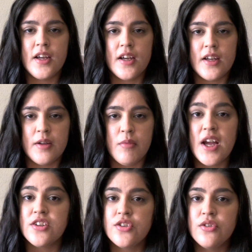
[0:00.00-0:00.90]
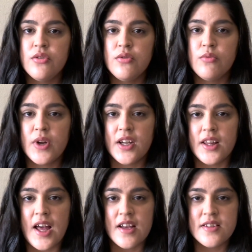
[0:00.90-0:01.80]
I do wear
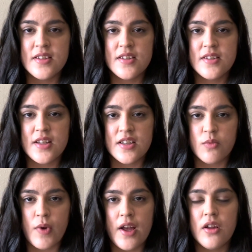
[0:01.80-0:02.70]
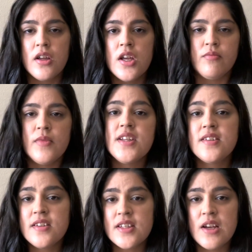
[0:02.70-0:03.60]
glasses as well. And
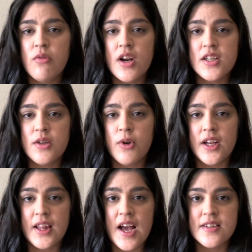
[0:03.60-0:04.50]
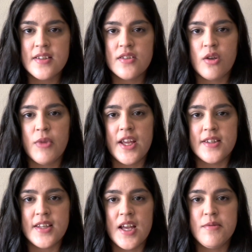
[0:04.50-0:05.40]
since I wanted to wear glasses on my
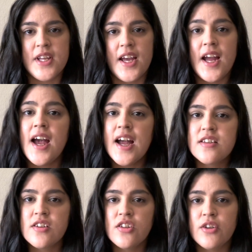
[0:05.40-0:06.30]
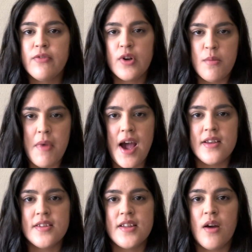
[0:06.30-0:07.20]
exam day, I had to look for a
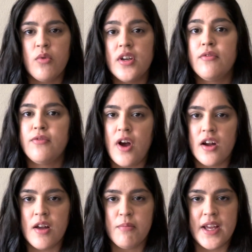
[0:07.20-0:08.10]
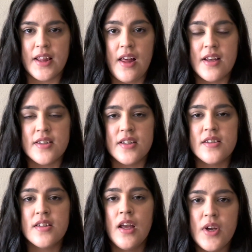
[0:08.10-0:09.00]
mask that wouldn't fog up my
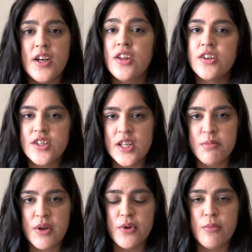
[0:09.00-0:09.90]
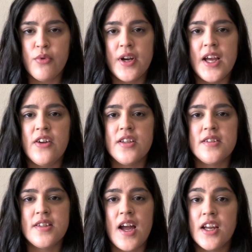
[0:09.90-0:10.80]
glasses. Another tip I want to point out
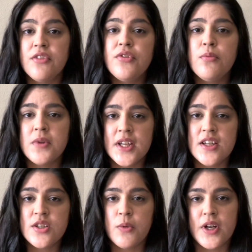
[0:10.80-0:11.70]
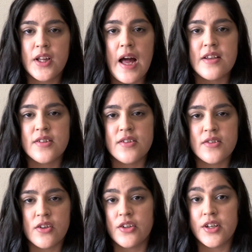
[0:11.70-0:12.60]
is that if you plan to wear glasses
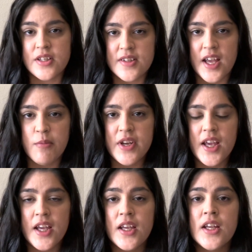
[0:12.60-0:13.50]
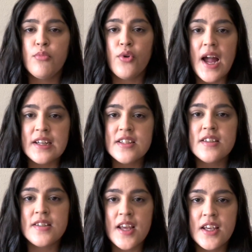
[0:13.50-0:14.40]
on your exam day,
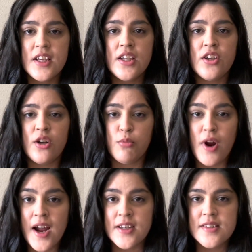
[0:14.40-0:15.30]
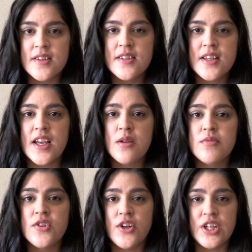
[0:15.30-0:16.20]
practice taking your practice
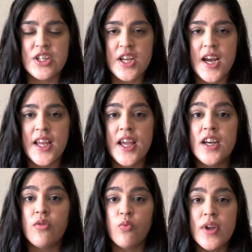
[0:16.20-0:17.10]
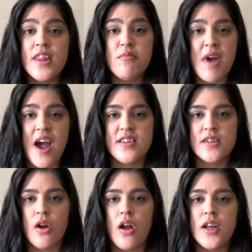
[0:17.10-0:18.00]
exams during your dedicated with a
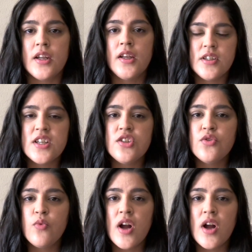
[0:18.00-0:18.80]
mask on, because you